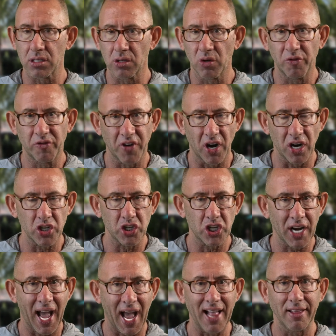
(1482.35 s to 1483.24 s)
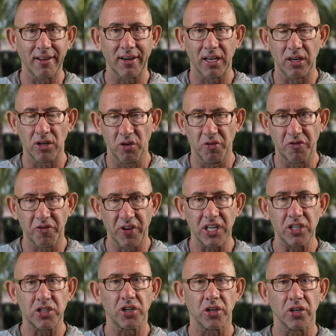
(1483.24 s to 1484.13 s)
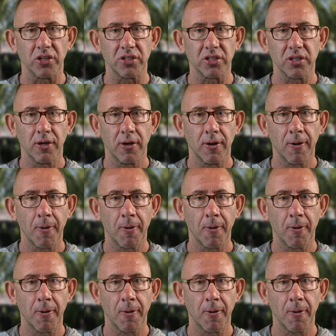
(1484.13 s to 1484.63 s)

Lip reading: new functionality, new features.